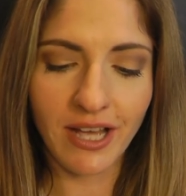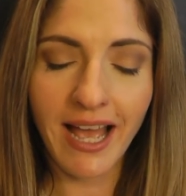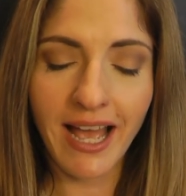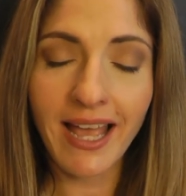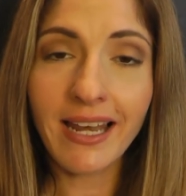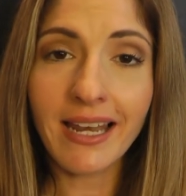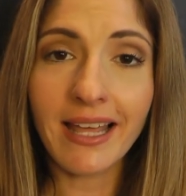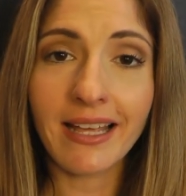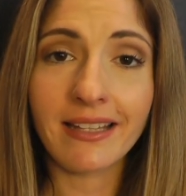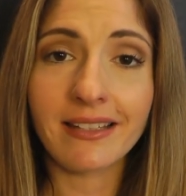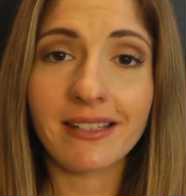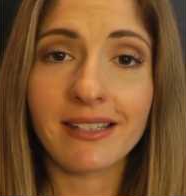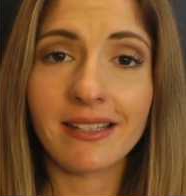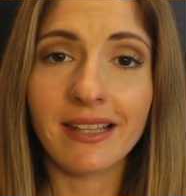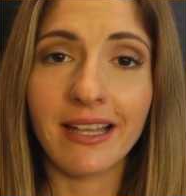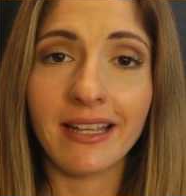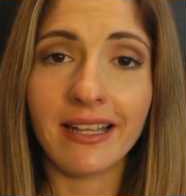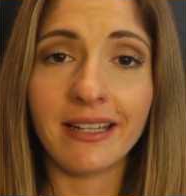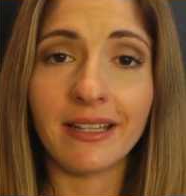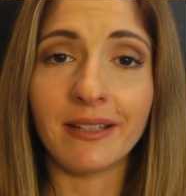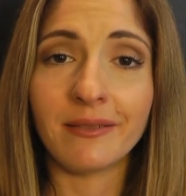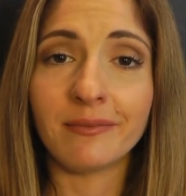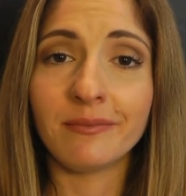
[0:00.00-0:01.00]
highlights
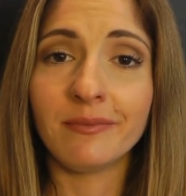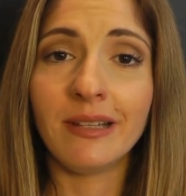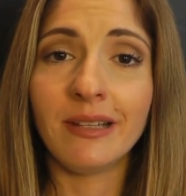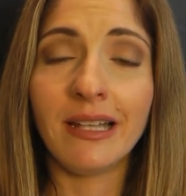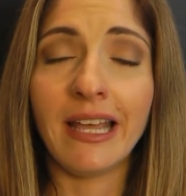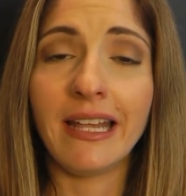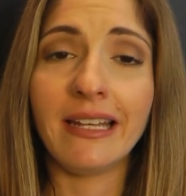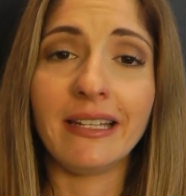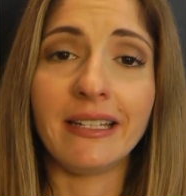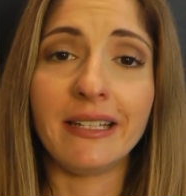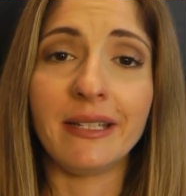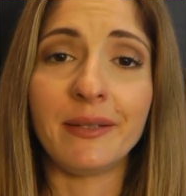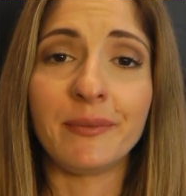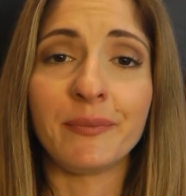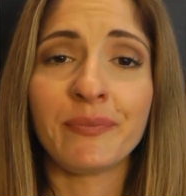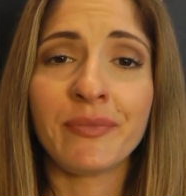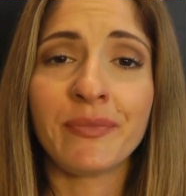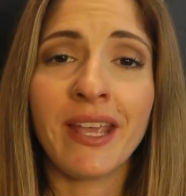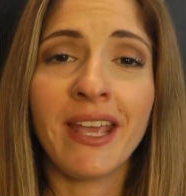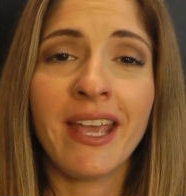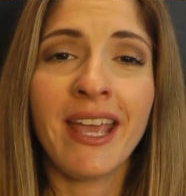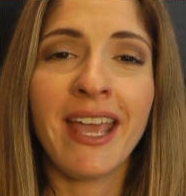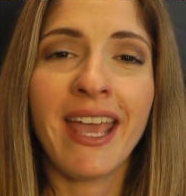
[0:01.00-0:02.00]
lately, lately.
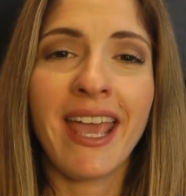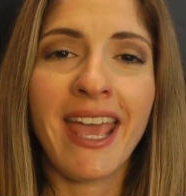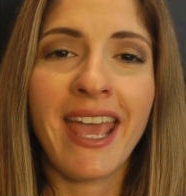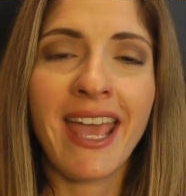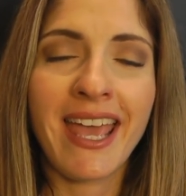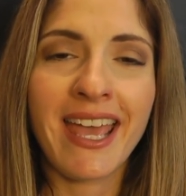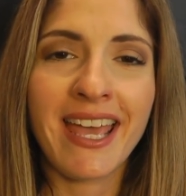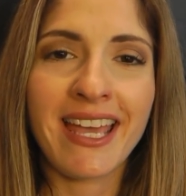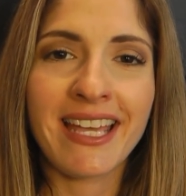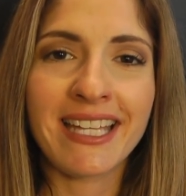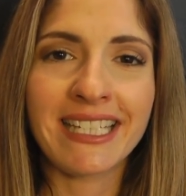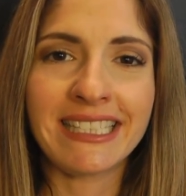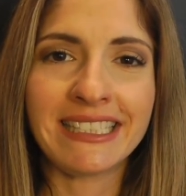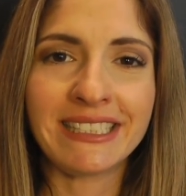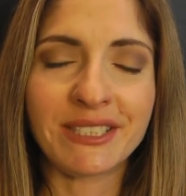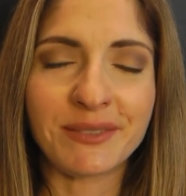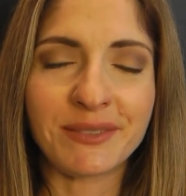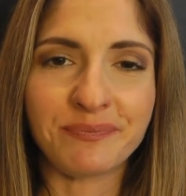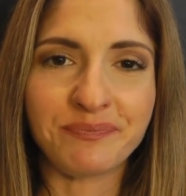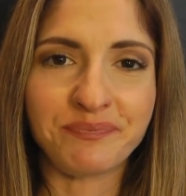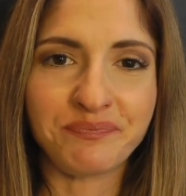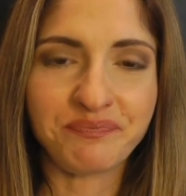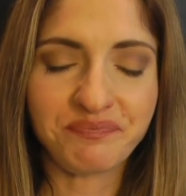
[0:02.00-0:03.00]
and
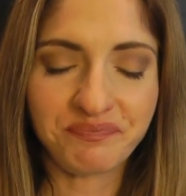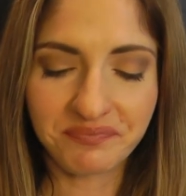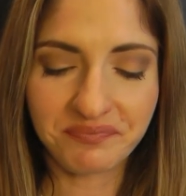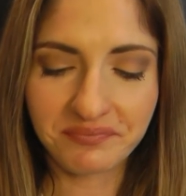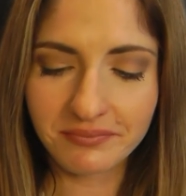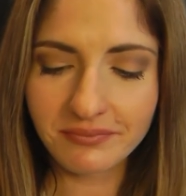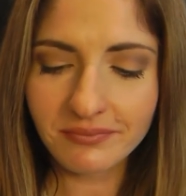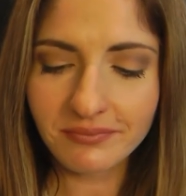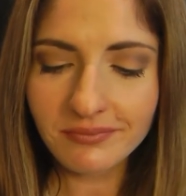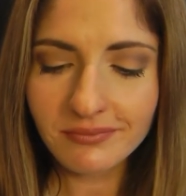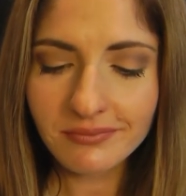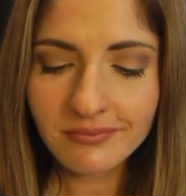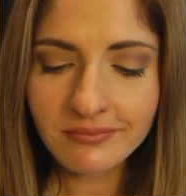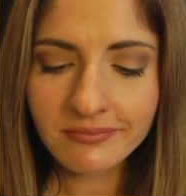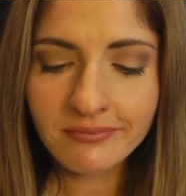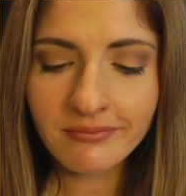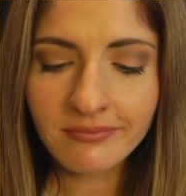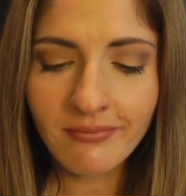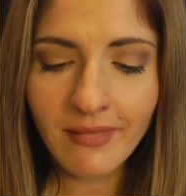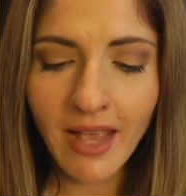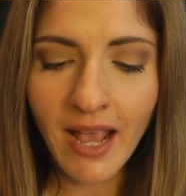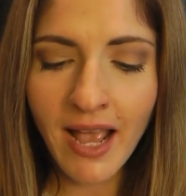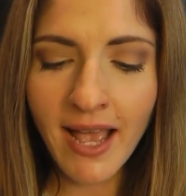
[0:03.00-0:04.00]
um,
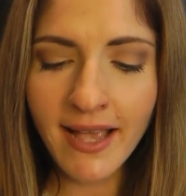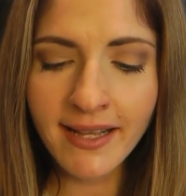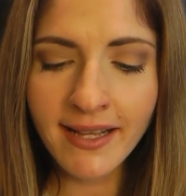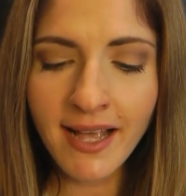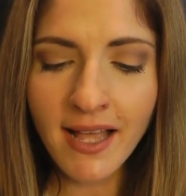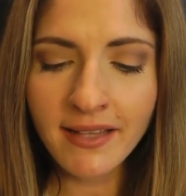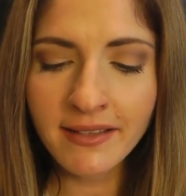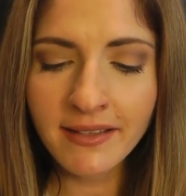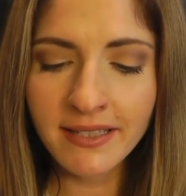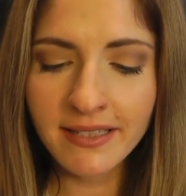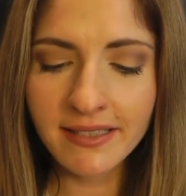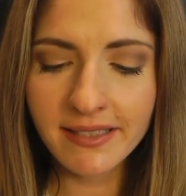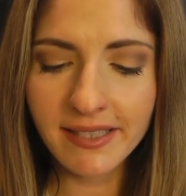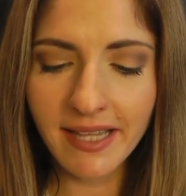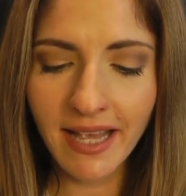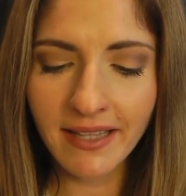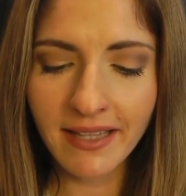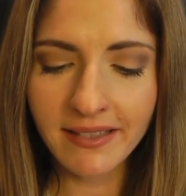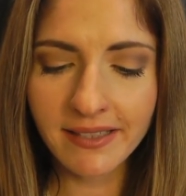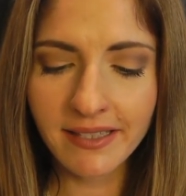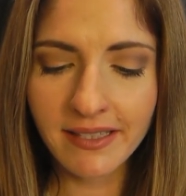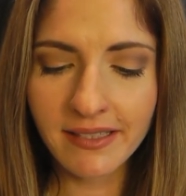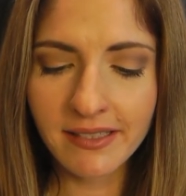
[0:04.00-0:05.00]
I got this
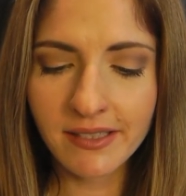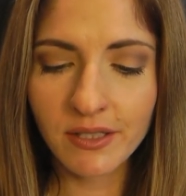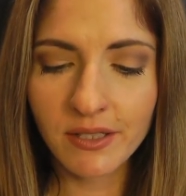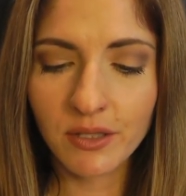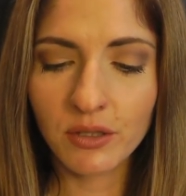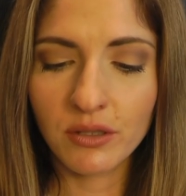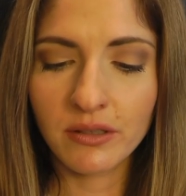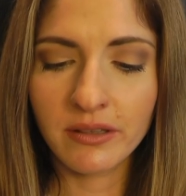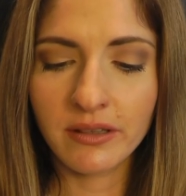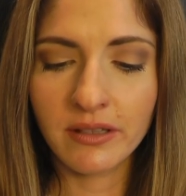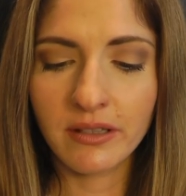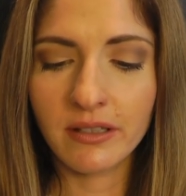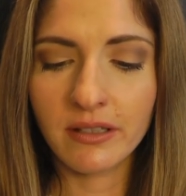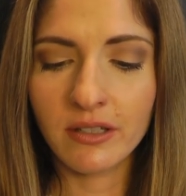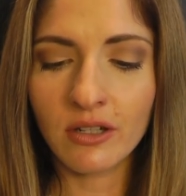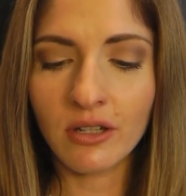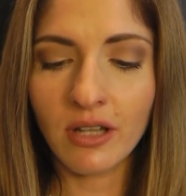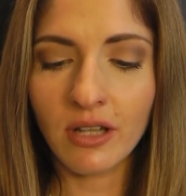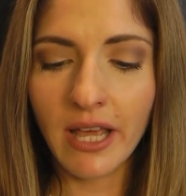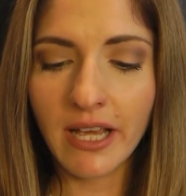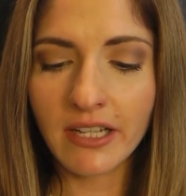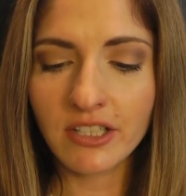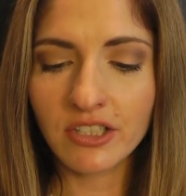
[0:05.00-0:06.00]
Essence
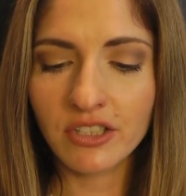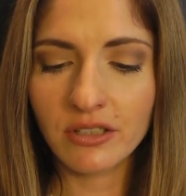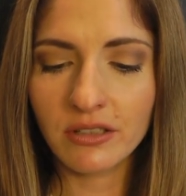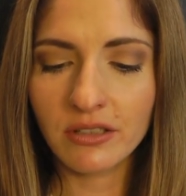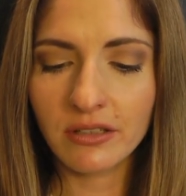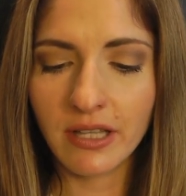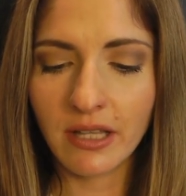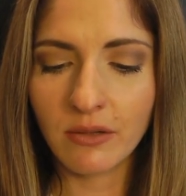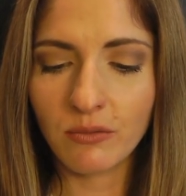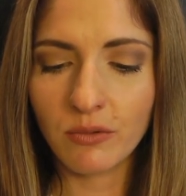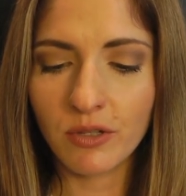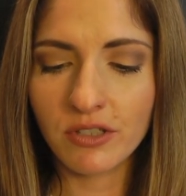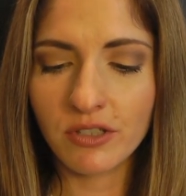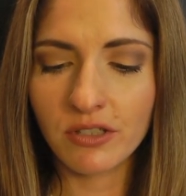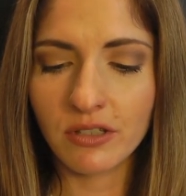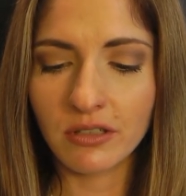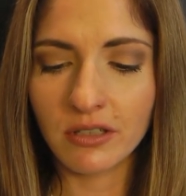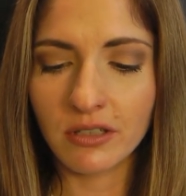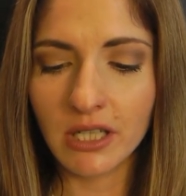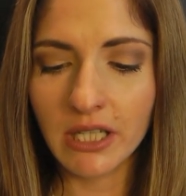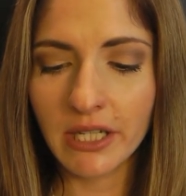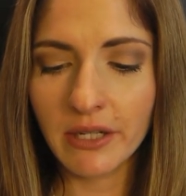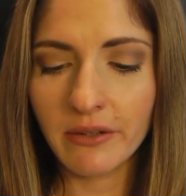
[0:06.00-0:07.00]
collection that was
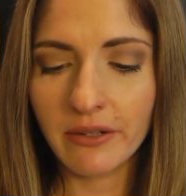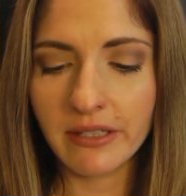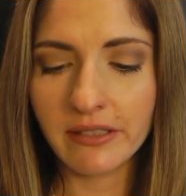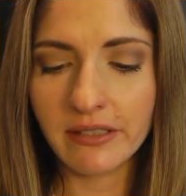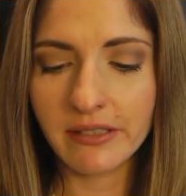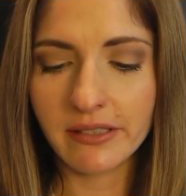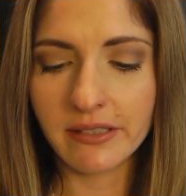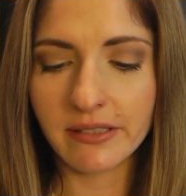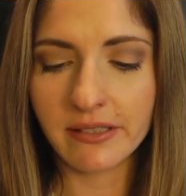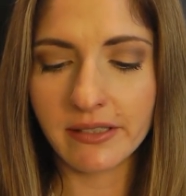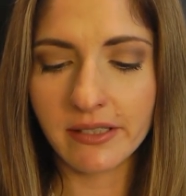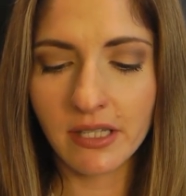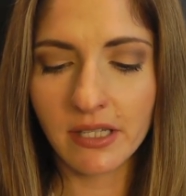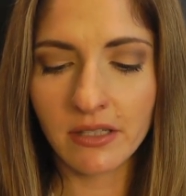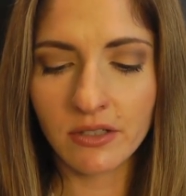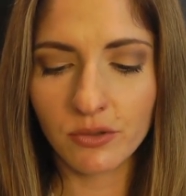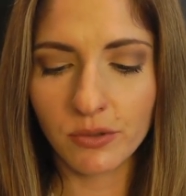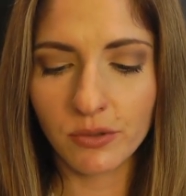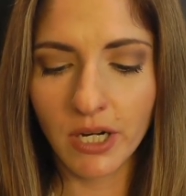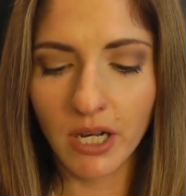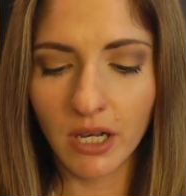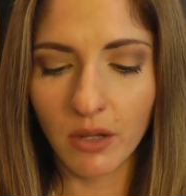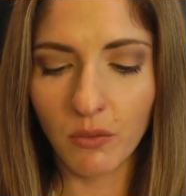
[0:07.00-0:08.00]
on clearance, the
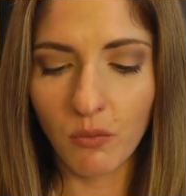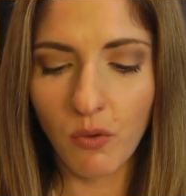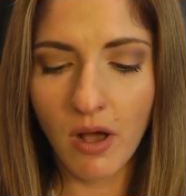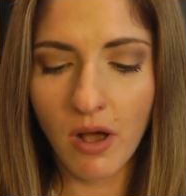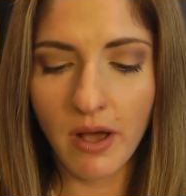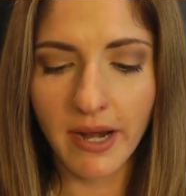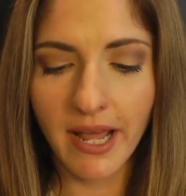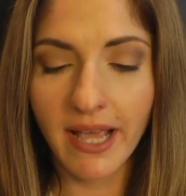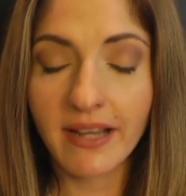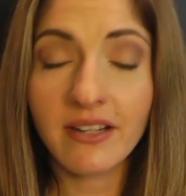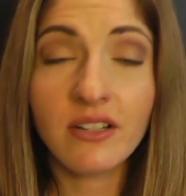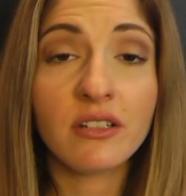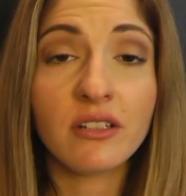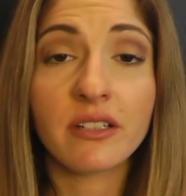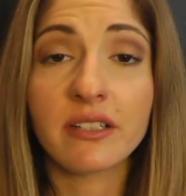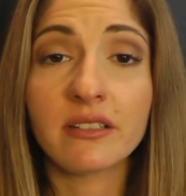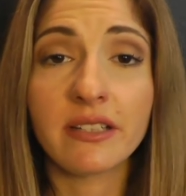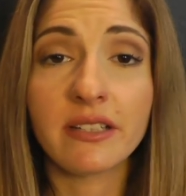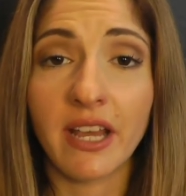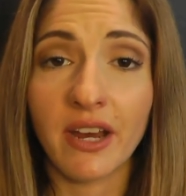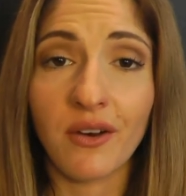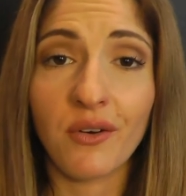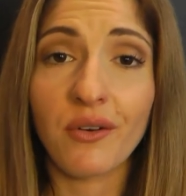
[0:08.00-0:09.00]
Cinderella one. I
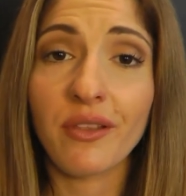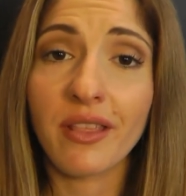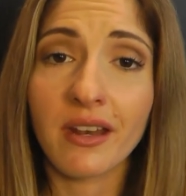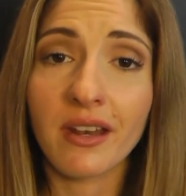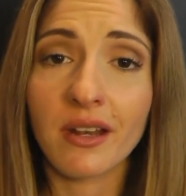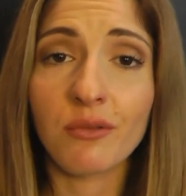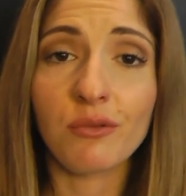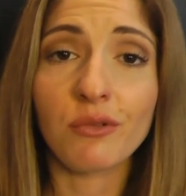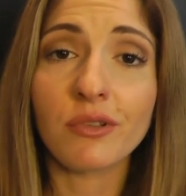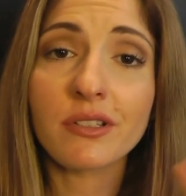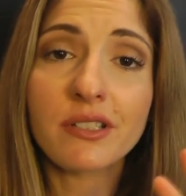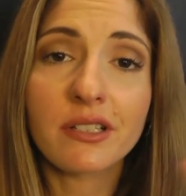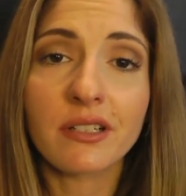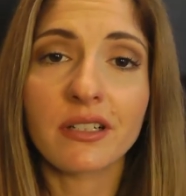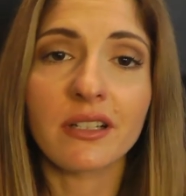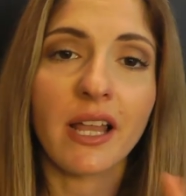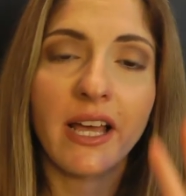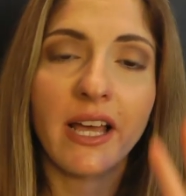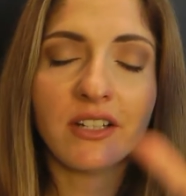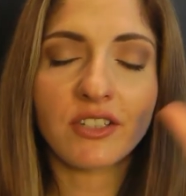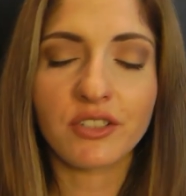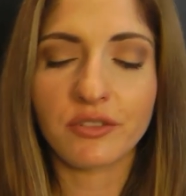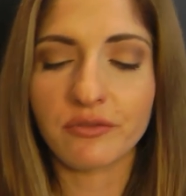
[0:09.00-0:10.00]
don't care that it was a
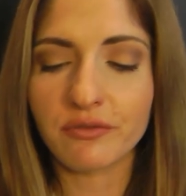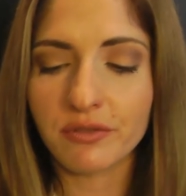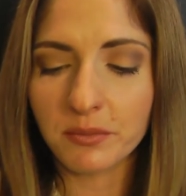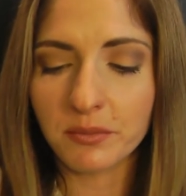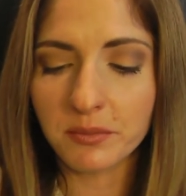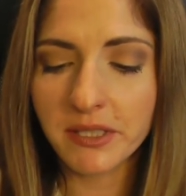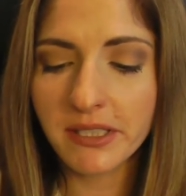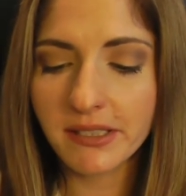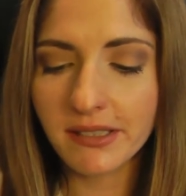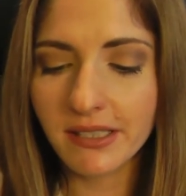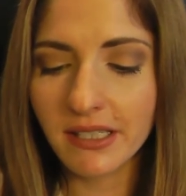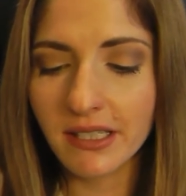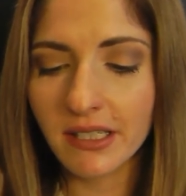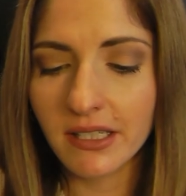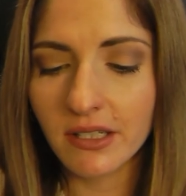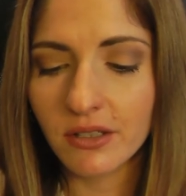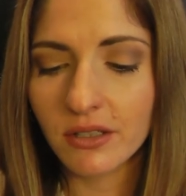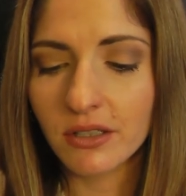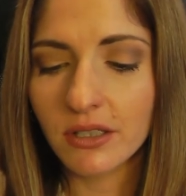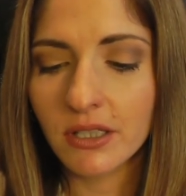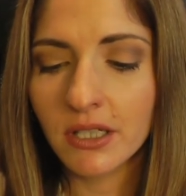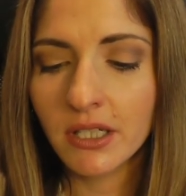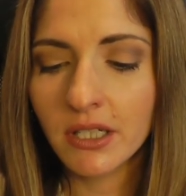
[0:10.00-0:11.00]
collection from Disney
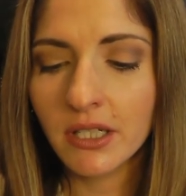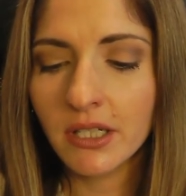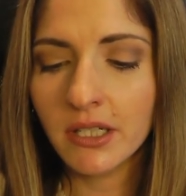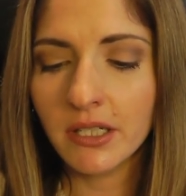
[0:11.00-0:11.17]
or...